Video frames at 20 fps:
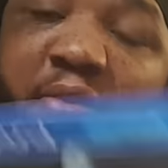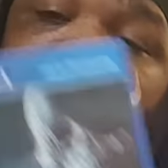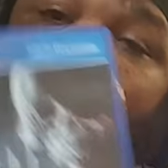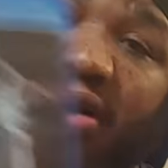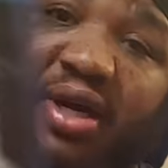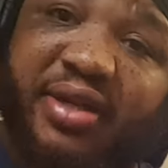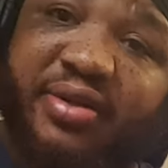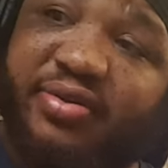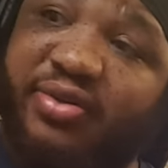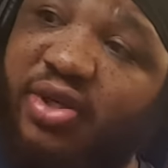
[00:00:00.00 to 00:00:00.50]

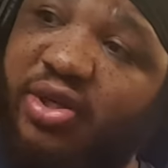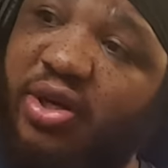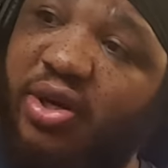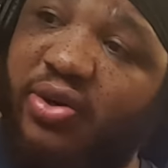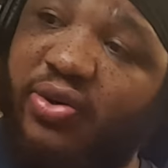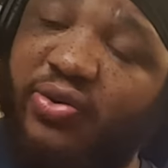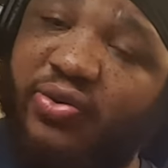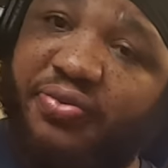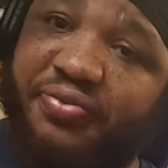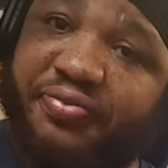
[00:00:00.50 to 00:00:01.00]
But, you
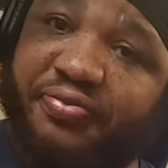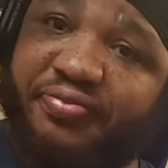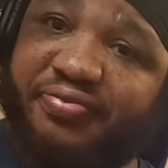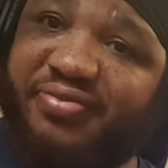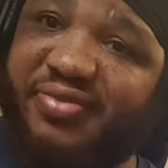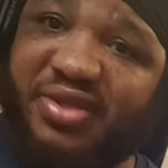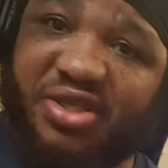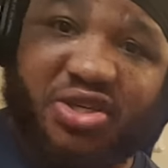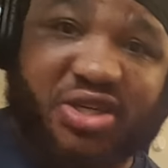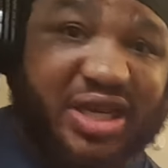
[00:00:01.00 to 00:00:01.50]
know,
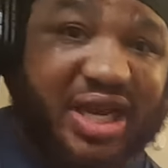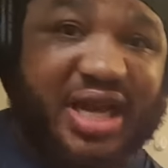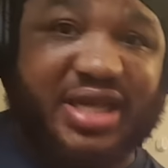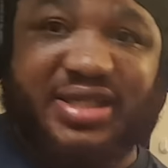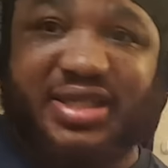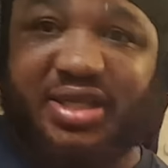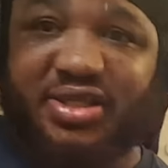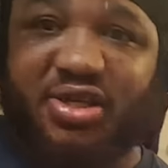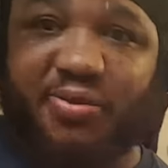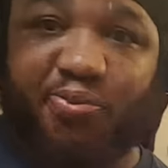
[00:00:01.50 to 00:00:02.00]
you guys
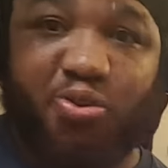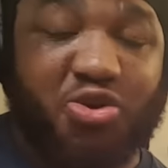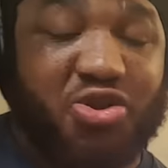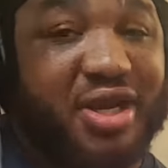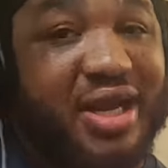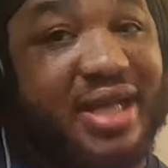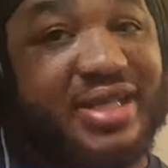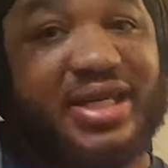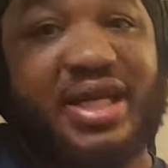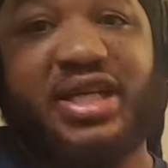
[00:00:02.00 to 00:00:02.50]
didn't support. You
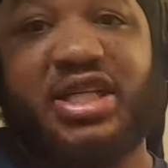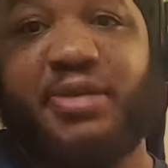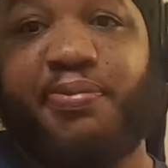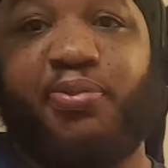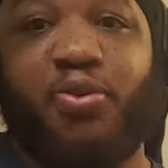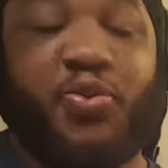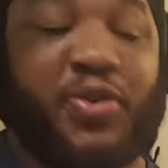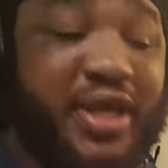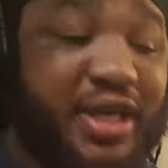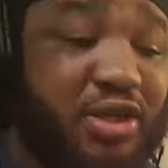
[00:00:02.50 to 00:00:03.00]
guys got to
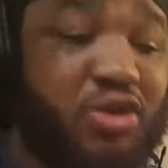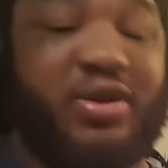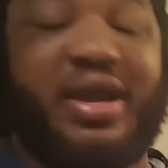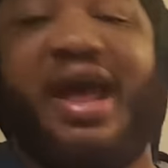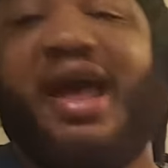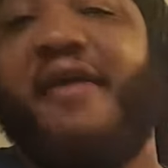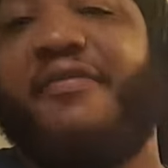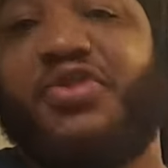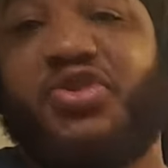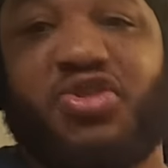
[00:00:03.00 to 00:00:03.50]
support. You
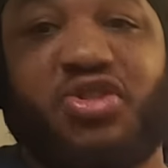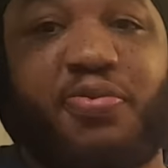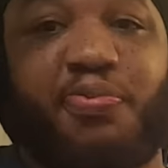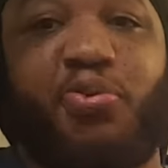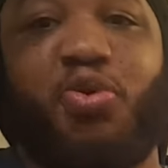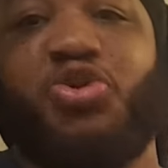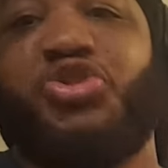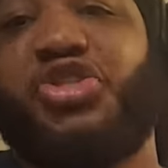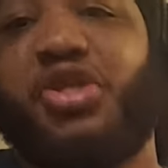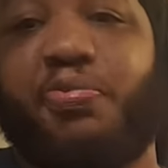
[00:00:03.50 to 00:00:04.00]
have to
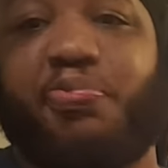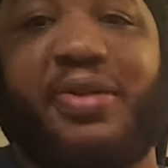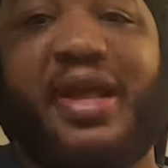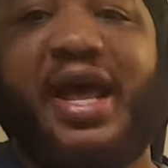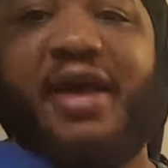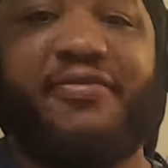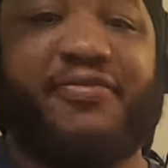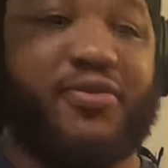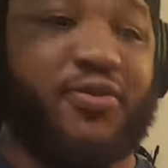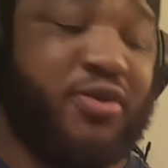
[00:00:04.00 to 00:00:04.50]
support your
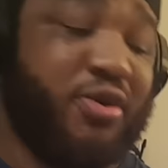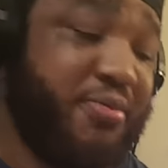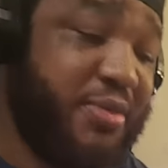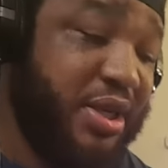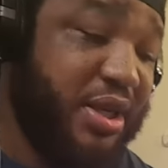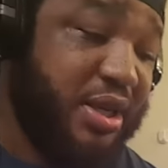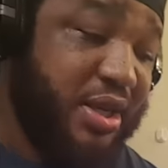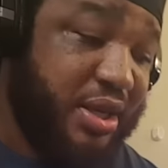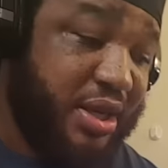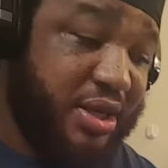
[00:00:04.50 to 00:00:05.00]
platform.
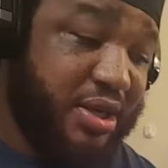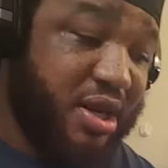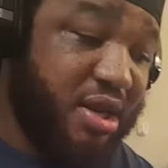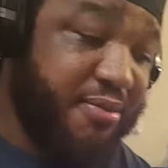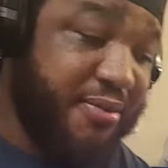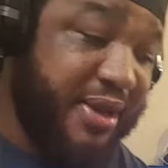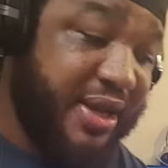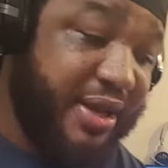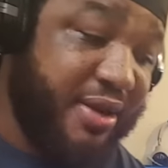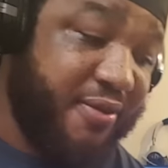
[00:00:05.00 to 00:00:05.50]
You know what
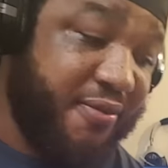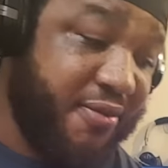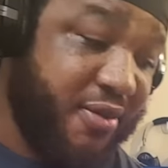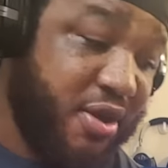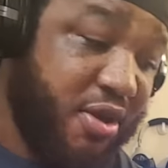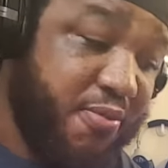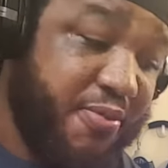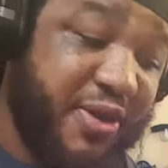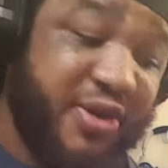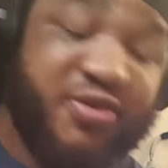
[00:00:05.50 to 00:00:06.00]
I mean?
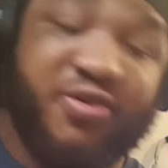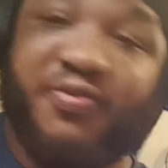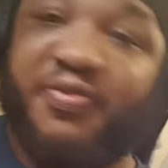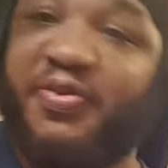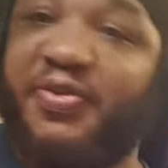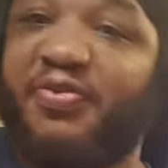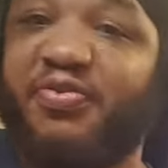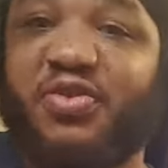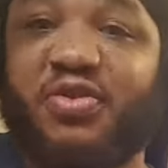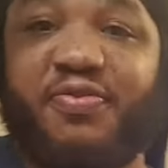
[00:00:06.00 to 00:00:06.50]
Because
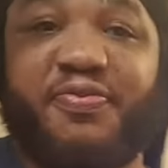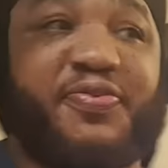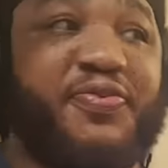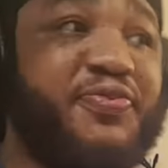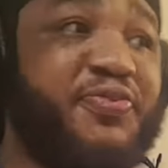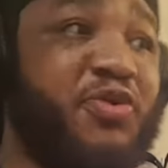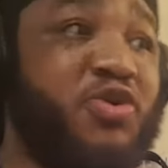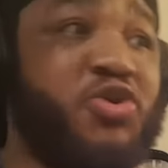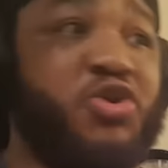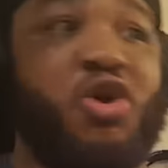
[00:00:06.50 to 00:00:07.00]

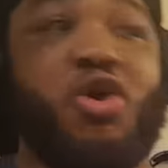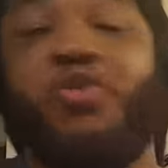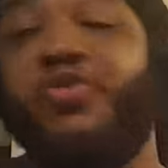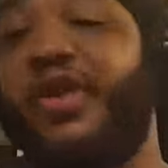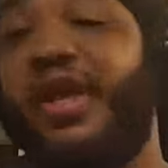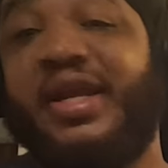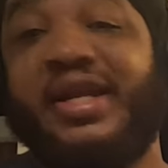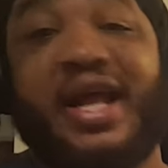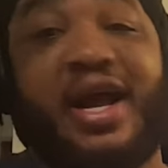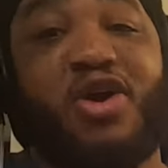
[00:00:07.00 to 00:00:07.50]
before you know it,
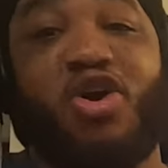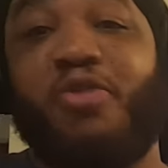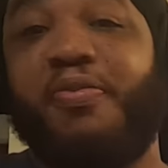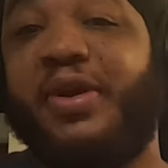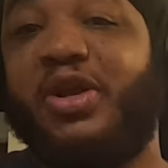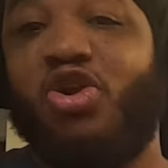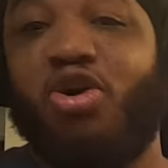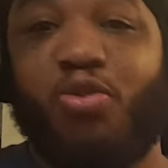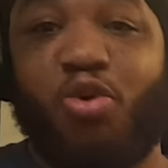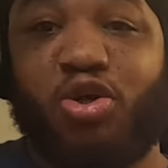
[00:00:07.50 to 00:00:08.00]
are not gonna
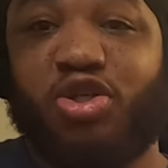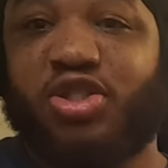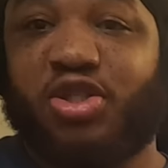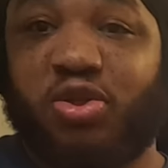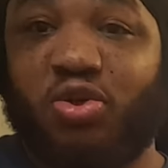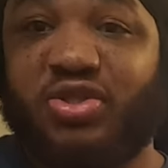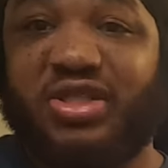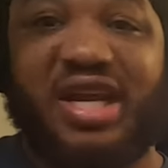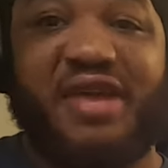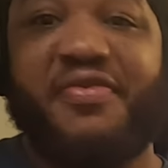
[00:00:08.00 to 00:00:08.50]
be no more
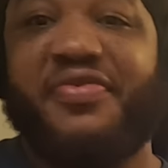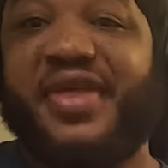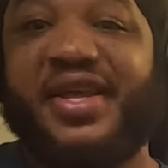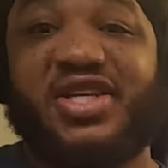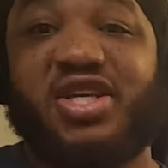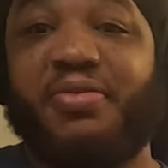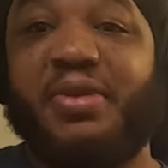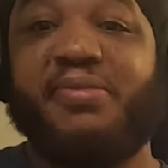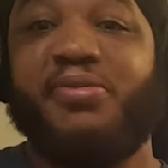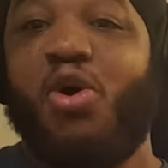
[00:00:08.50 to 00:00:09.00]
exclusive. Everything's
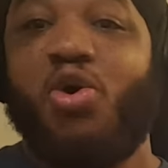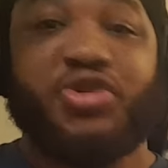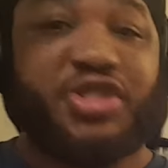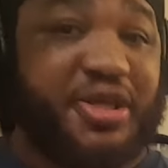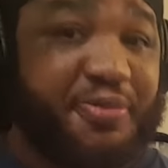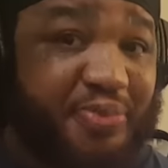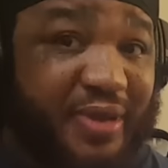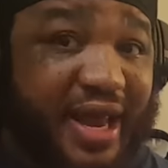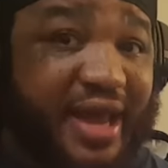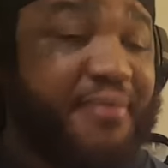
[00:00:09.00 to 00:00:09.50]
gonna be
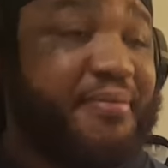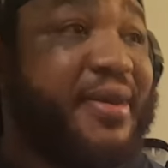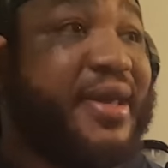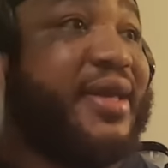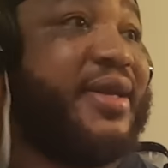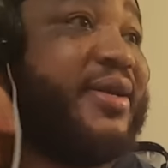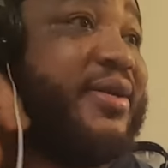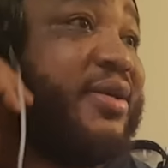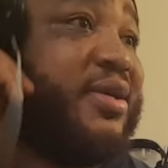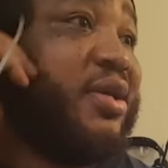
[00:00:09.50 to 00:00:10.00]
multi-plat,
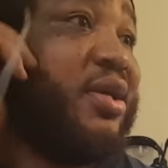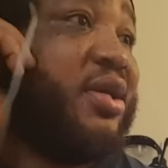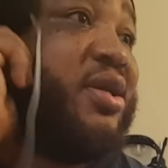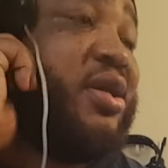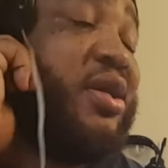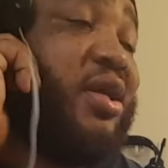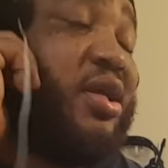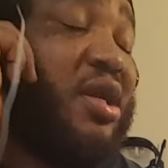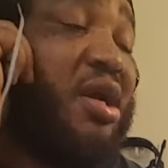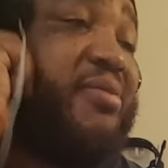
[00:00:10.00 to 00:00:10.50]
man.
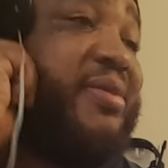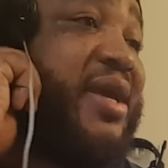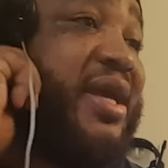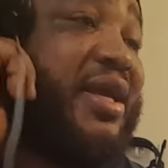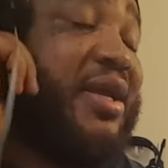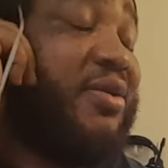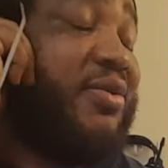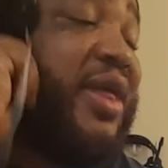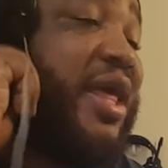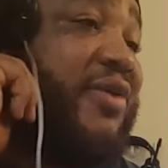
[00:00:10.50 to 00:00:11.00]
You know what I
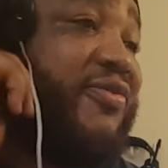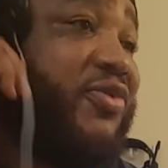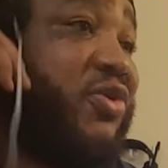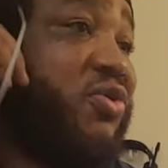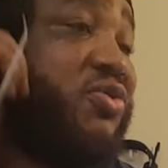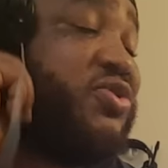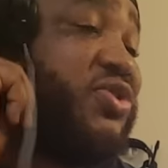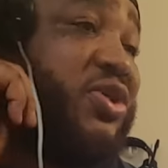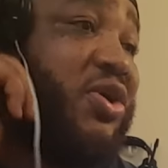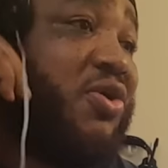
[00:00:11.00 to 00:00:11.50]
mean? Like
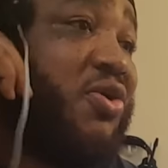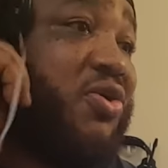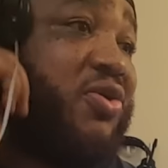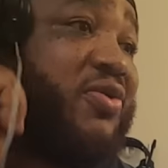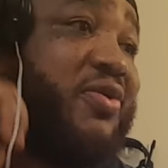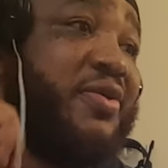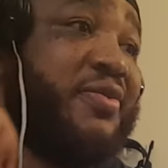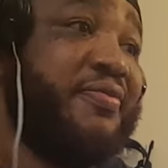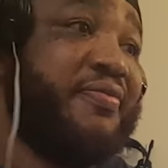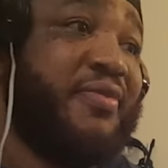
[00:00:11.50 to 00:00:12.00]
real
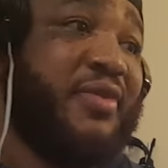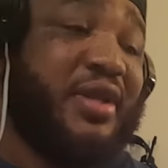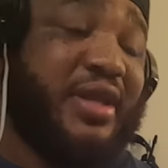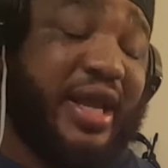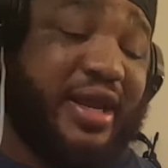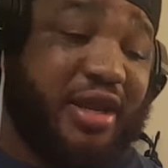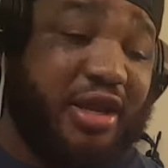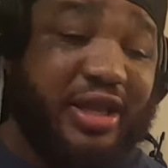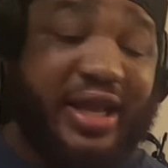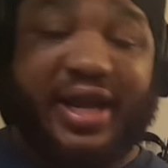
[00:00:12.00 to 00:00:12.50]
talk.
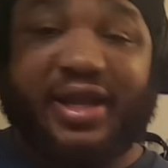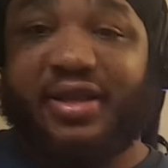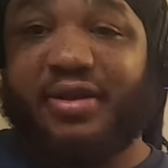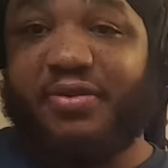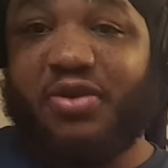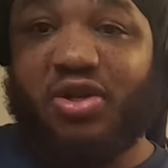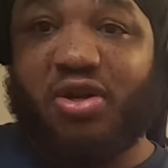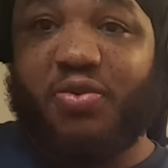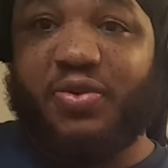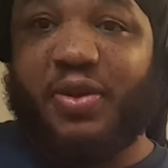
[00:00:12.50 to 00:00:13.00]
Like you like to,
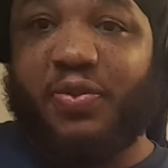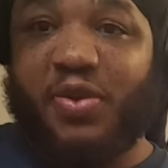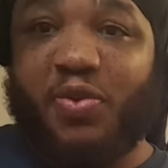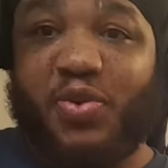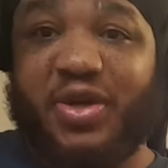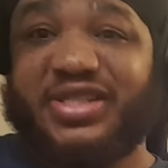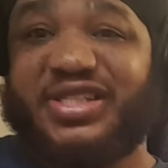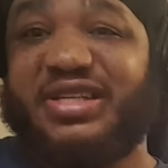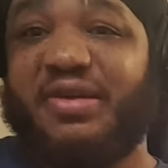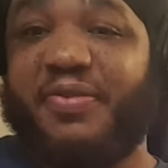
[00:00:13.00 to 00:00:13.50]
you know, we
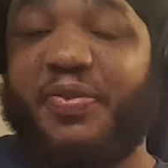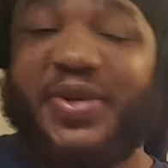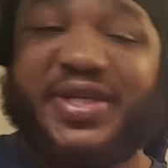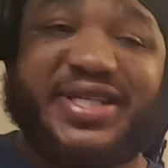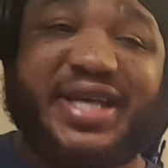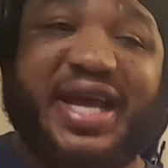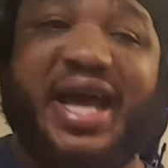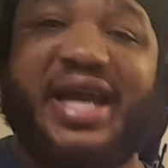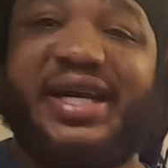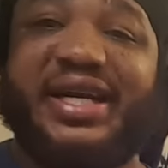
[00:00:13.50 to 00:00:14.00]
want something. We
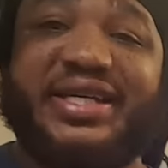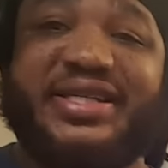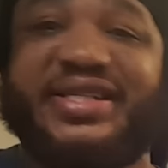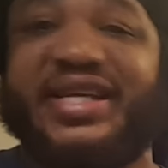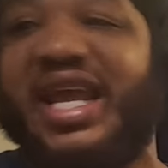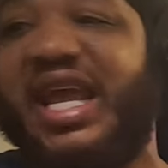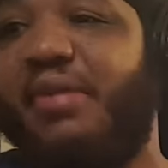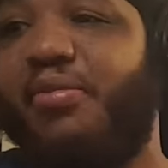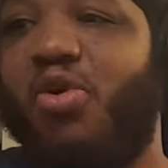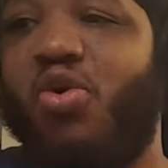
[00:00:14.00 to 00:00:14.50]
tired of the
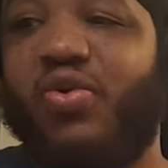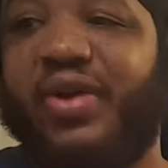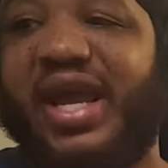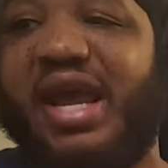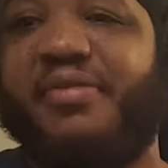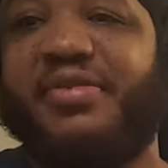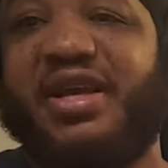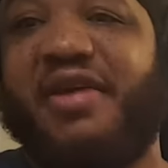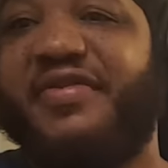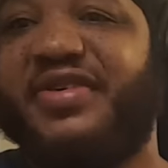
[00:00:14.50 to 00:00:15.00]
same old
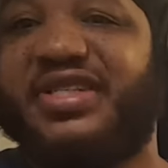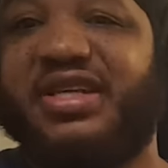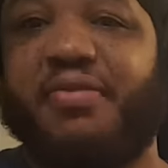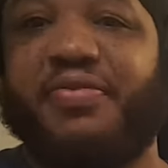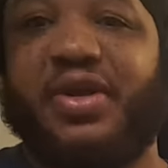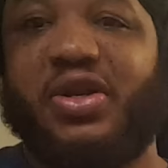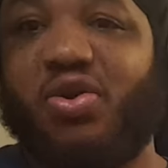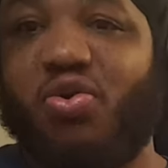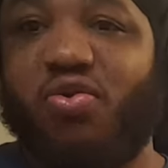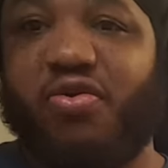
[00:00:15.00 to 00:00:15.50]
game. Give us
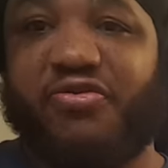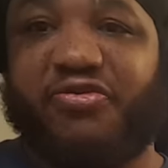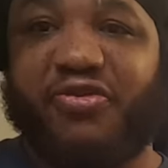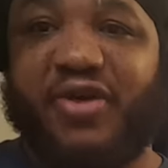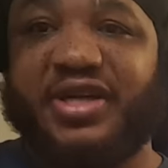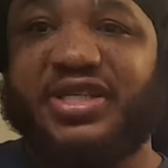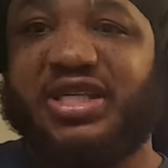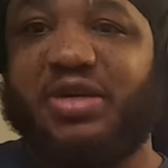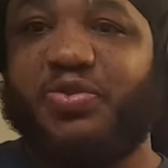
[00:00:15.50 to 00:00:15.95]
something new and fresh.